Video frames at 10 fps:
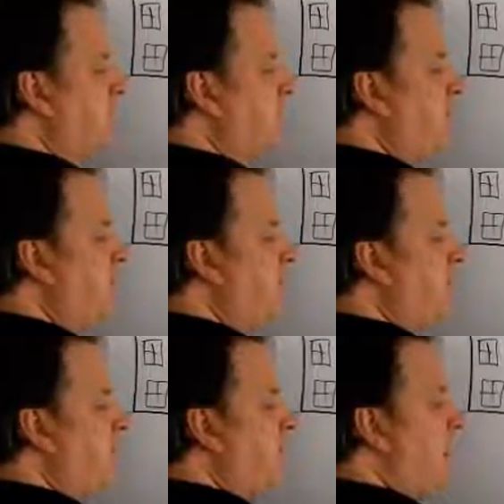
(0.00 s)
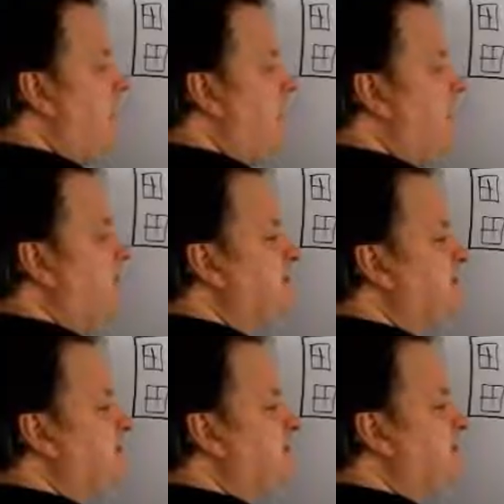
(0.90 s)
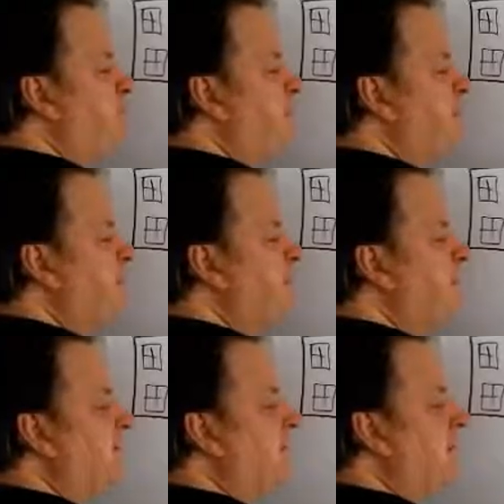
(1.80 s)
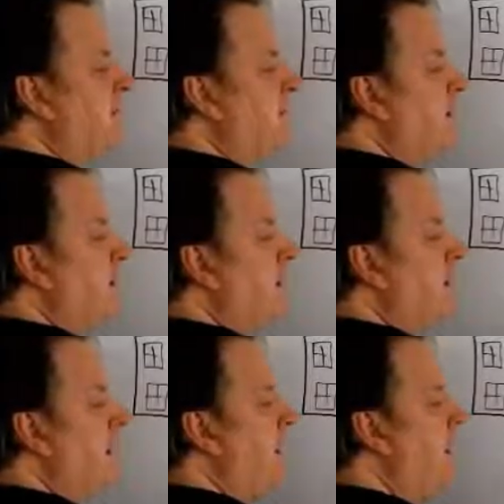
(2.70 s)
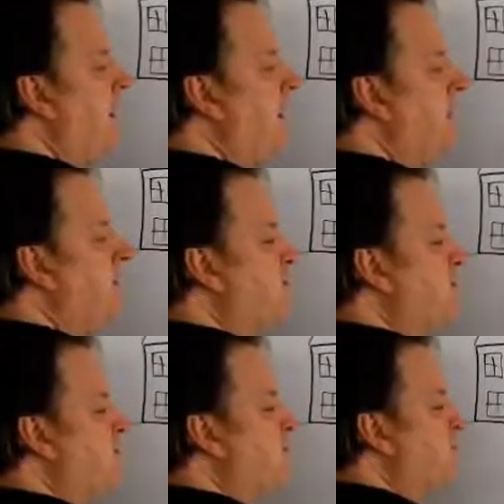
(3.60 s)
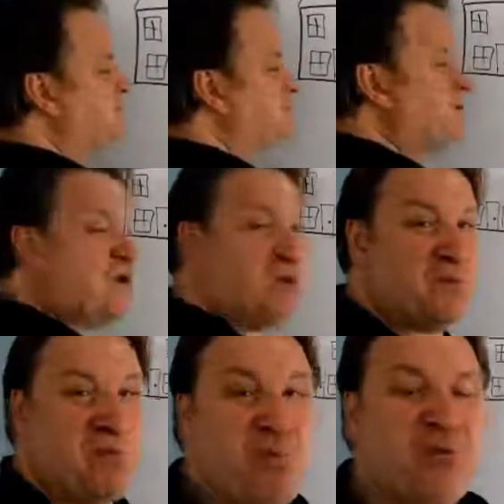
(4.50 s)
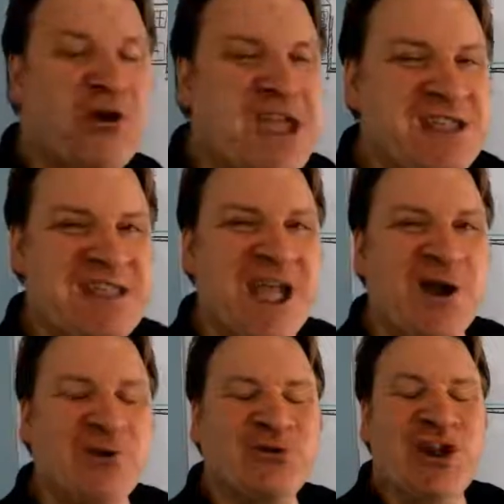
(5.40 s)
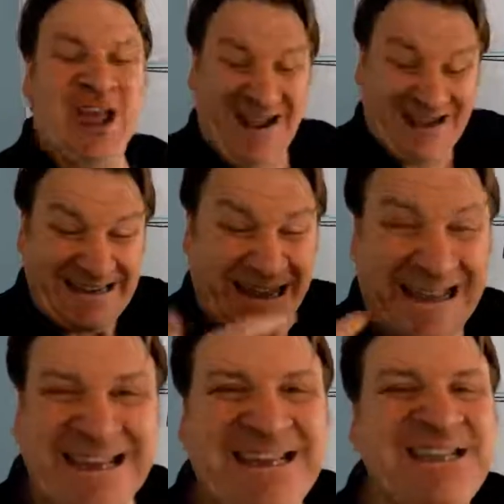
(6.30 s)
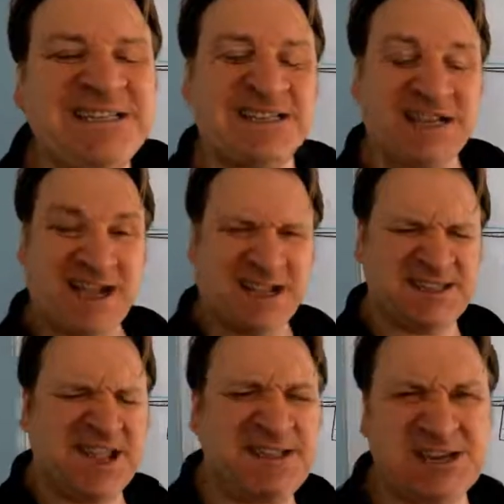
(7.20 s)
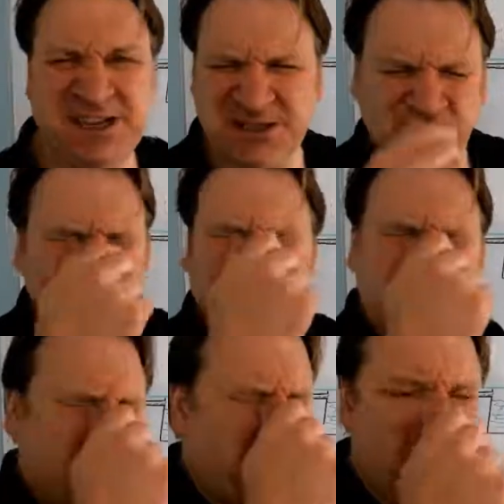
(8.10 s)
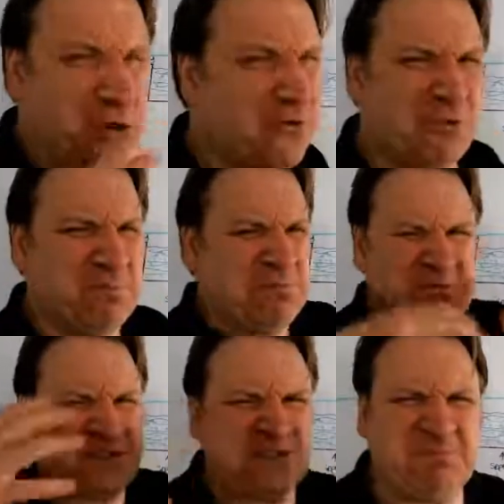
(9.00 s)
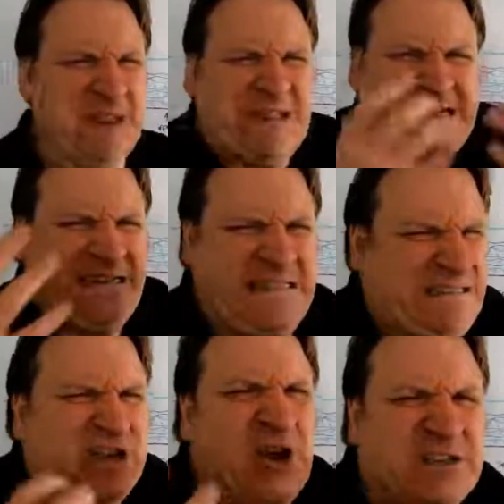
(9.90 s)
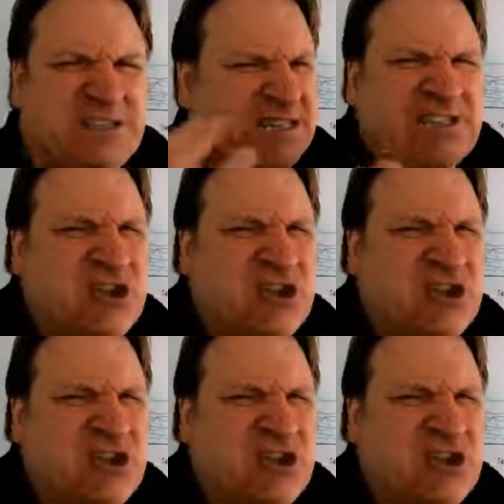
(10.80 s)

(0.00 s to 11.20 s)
Right? And these bacteria and microbes break down and eat and digest all the horrible, smelly, toxic,